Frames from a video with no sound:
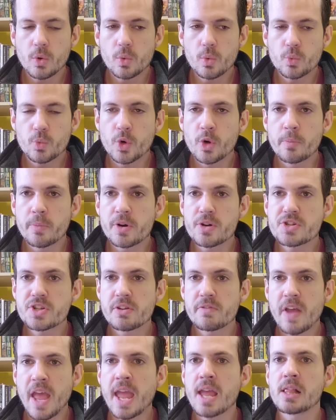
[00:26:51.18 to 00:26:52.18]
rumors
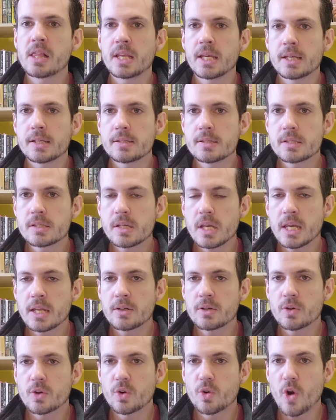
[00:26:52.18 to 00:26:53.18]
of aliens
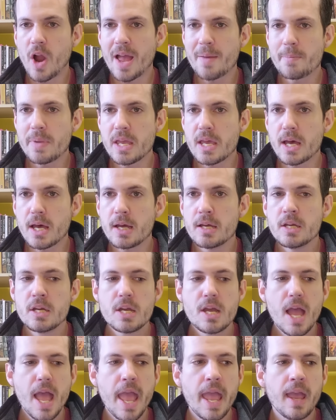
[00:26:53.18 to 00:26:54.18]
in Crimea
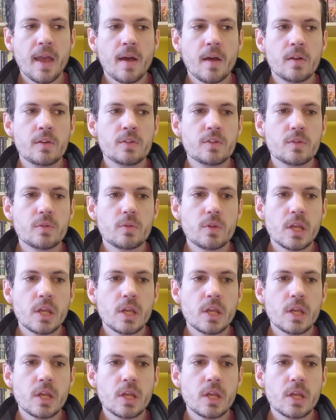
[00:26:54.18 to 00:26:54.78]
and